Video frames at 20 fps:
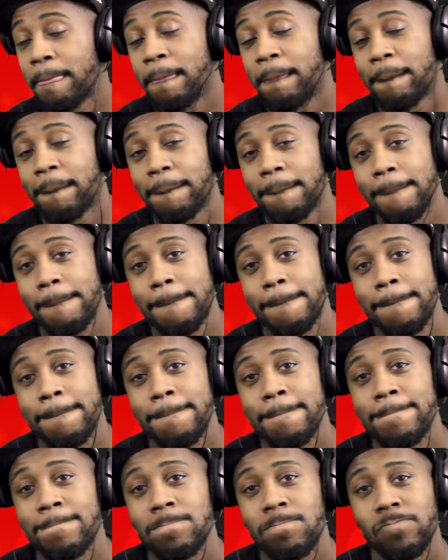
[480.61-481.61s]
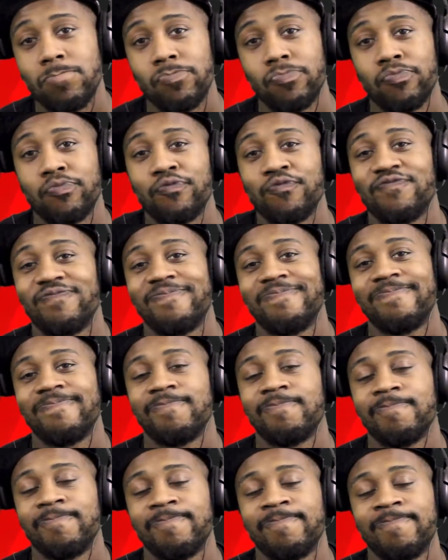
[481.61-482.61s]

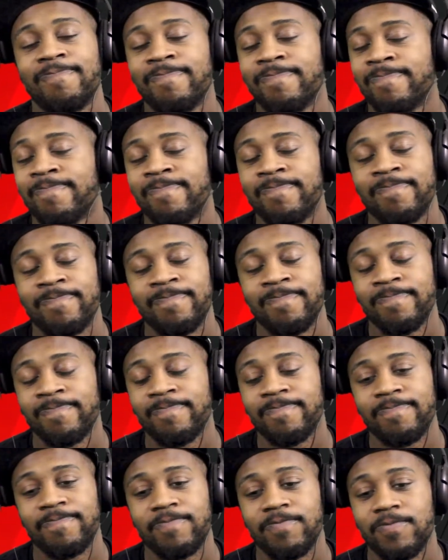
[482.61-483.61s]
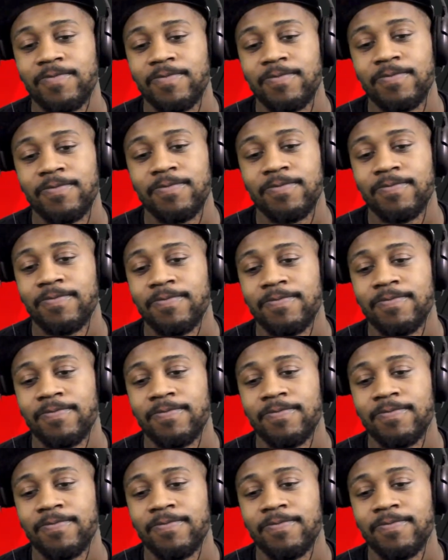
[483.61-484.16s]
(silent)